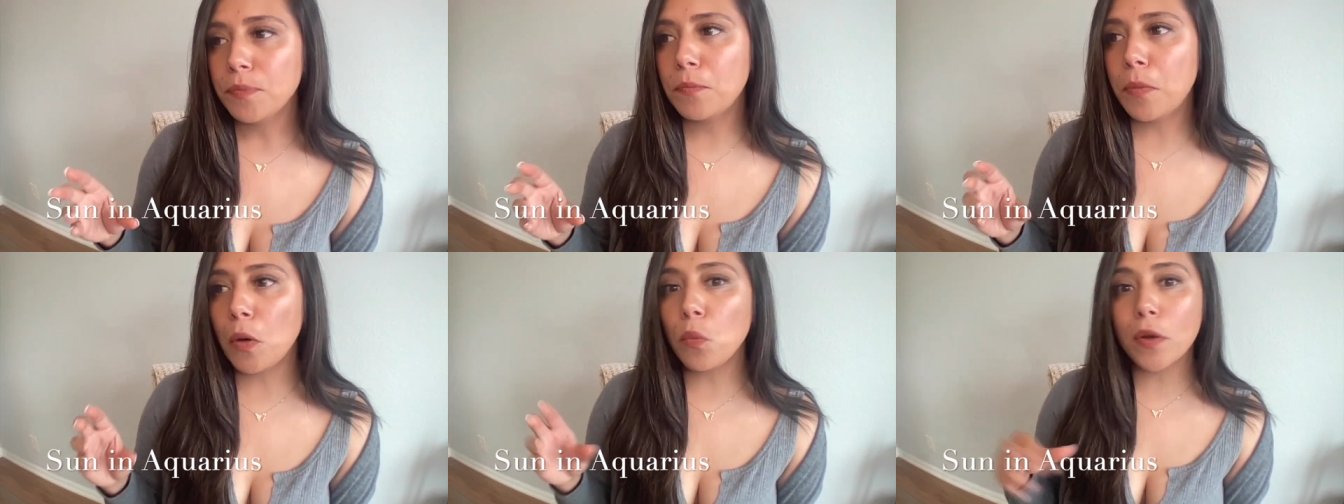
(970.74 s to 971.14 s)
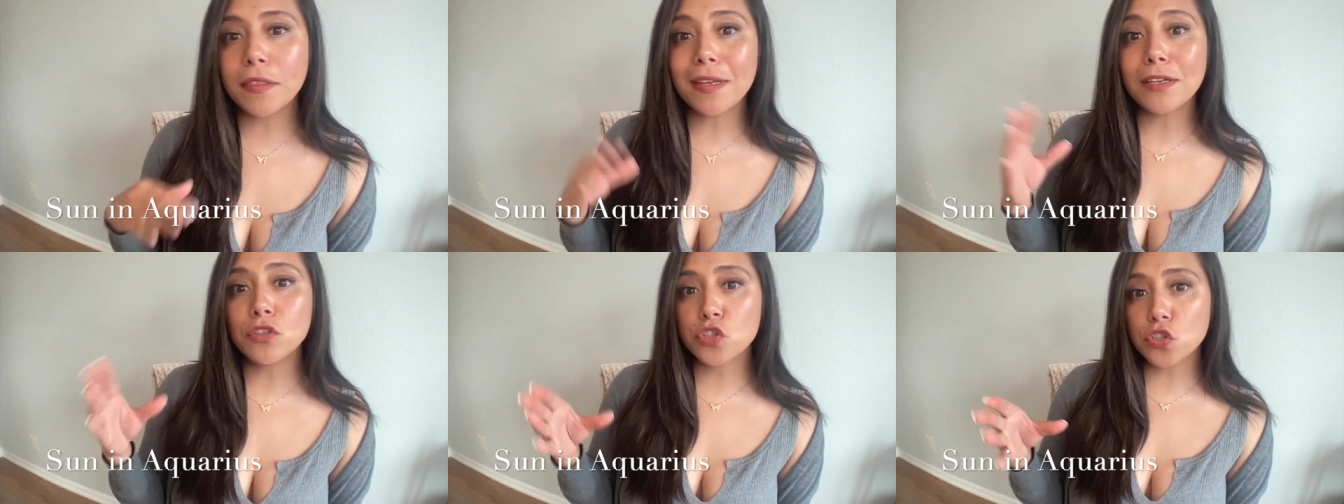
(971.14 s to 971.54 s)
but when
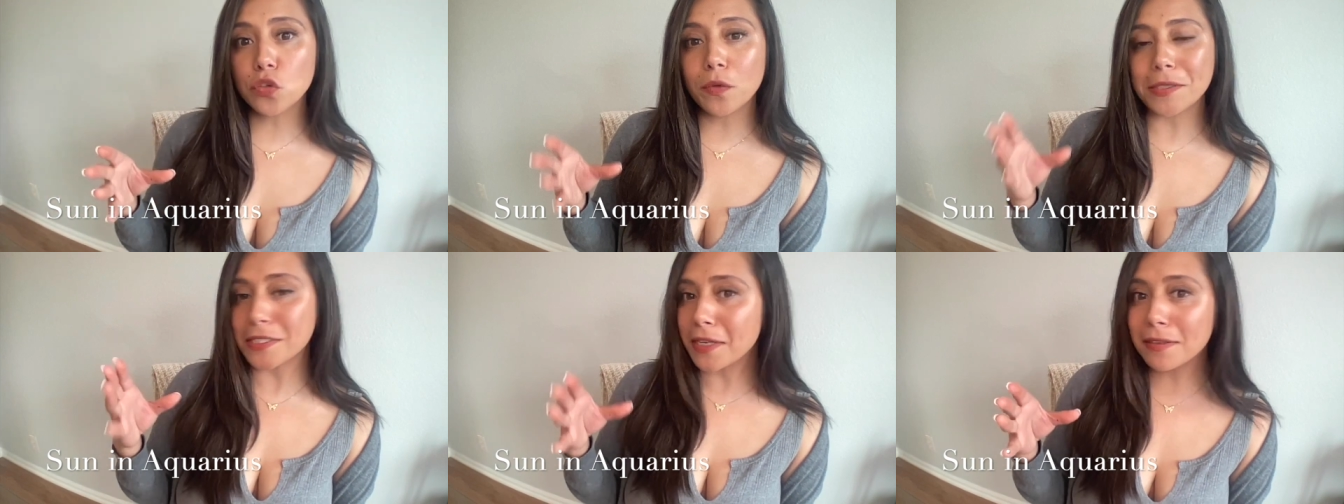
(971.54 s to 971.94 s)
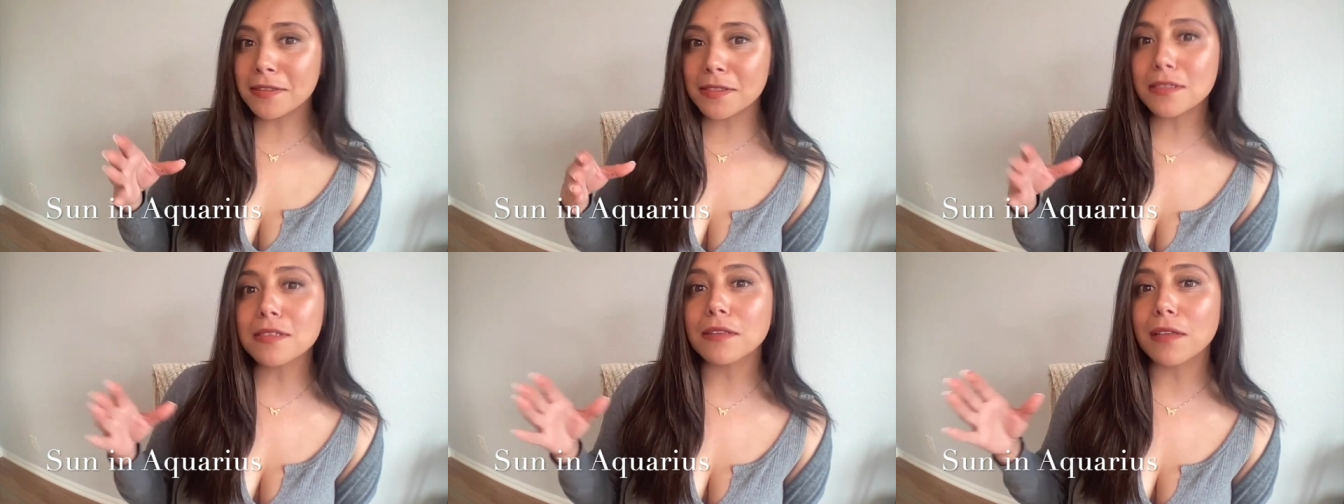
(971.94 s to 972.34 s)
they do, it
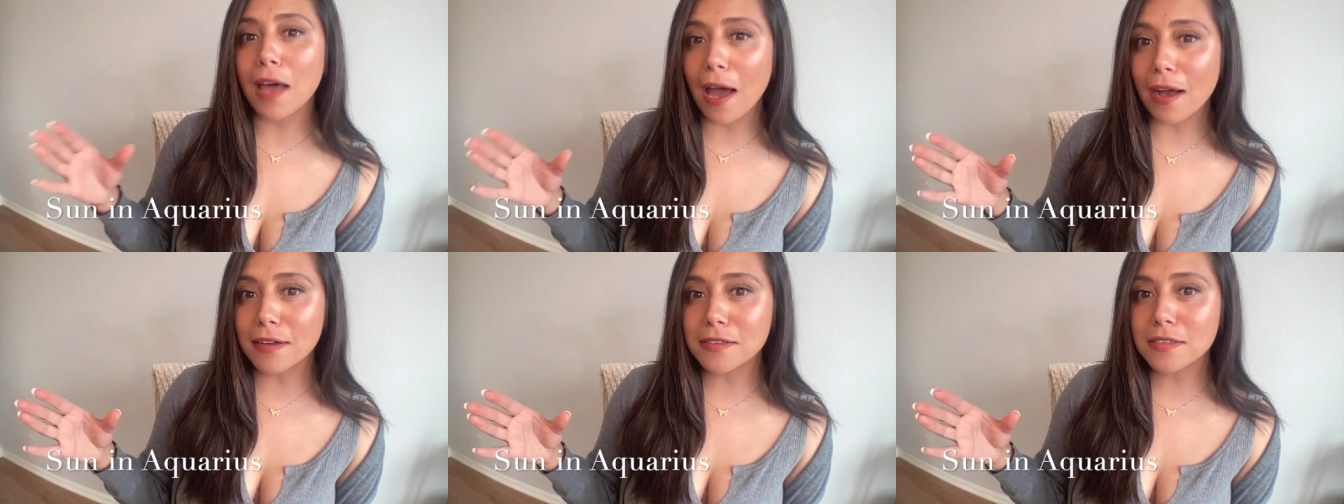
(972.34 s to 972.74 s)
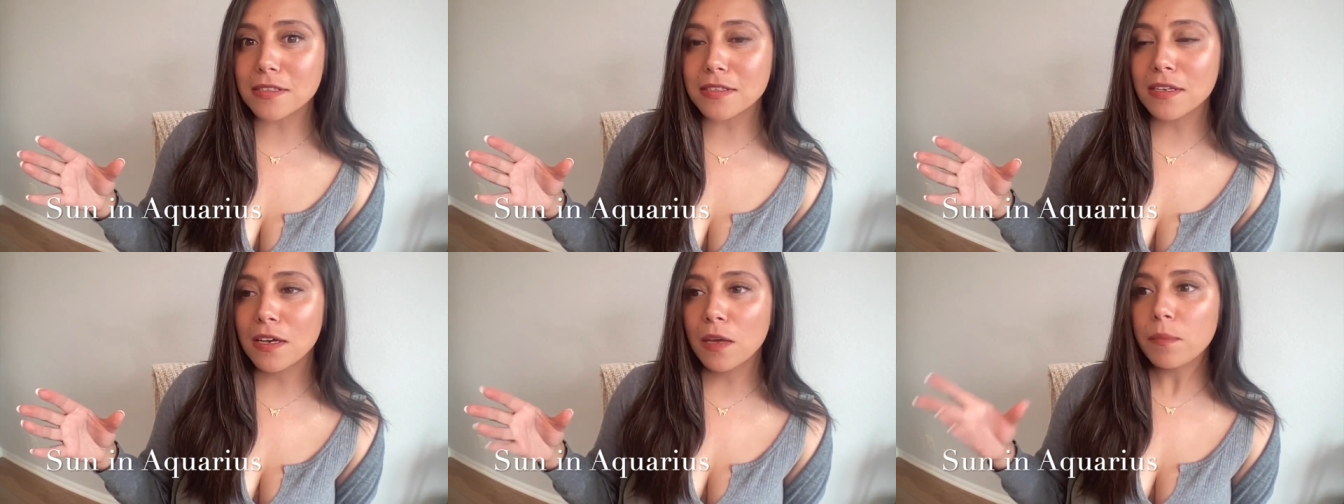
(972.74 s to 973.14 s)
tends to
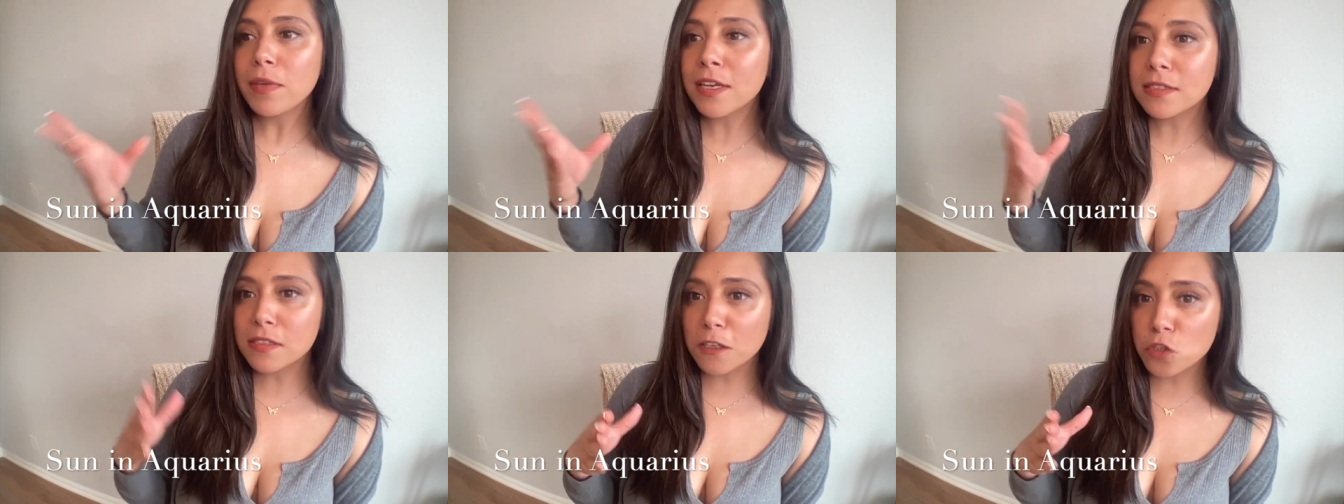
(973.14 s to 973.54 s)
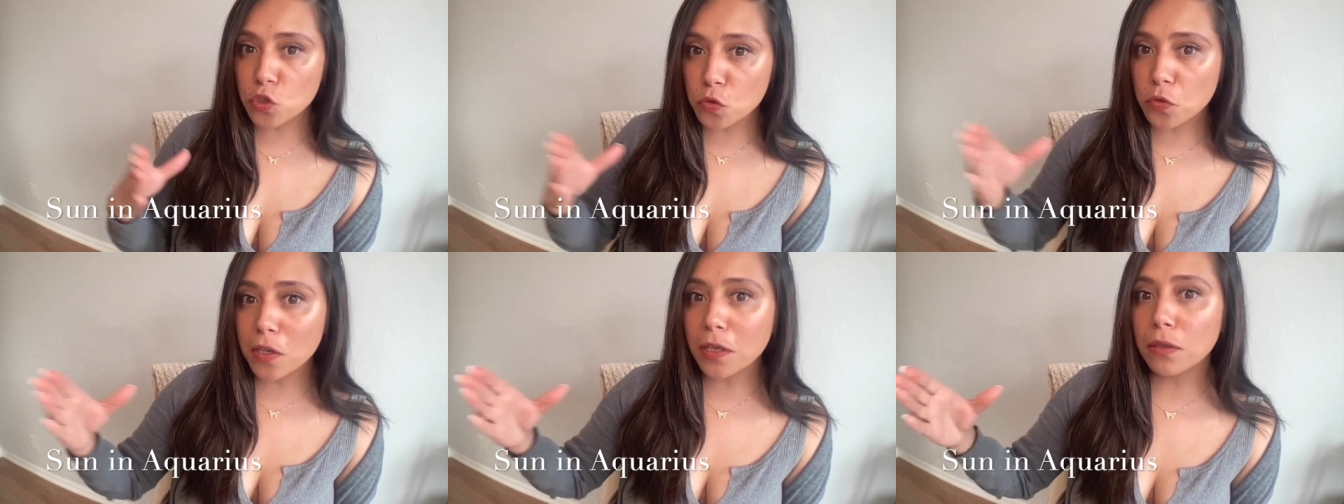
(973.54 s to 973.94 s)
last because they do
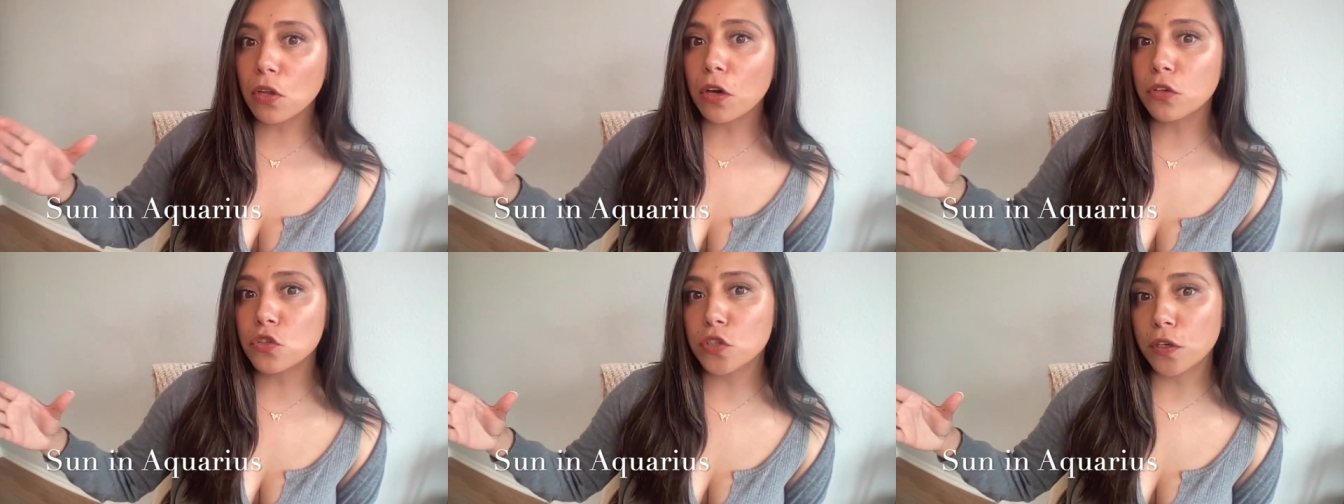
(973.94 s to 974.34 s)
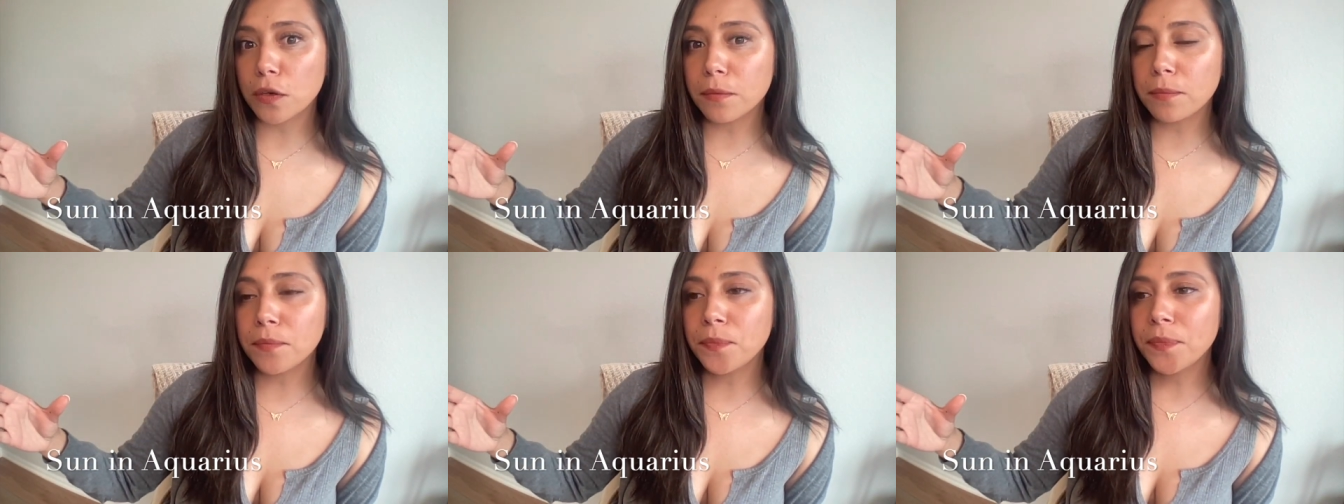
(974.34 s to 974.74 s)
think long
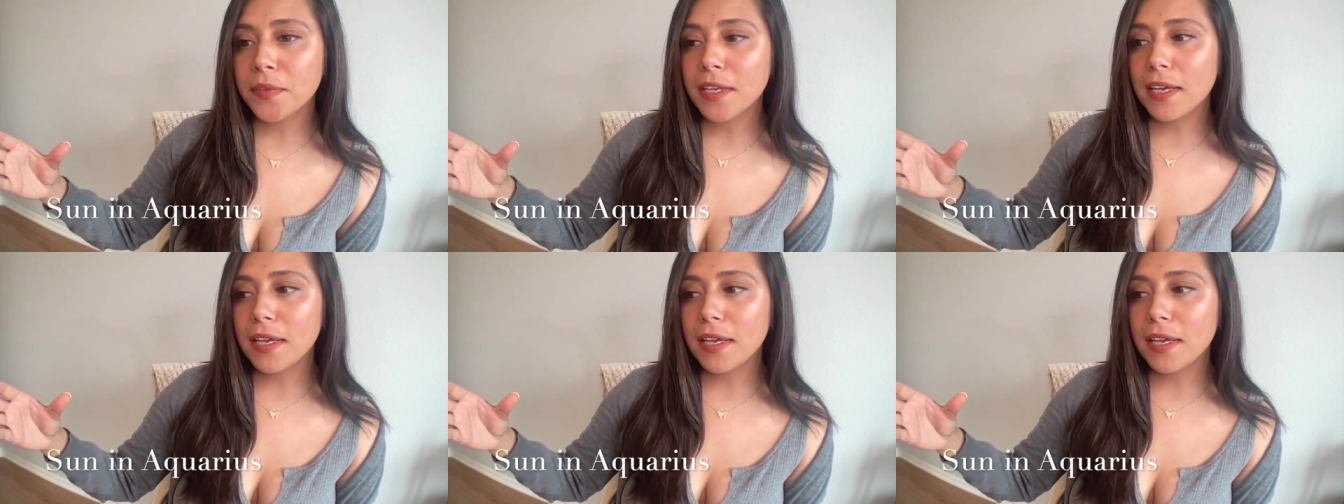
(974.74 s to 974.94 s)
term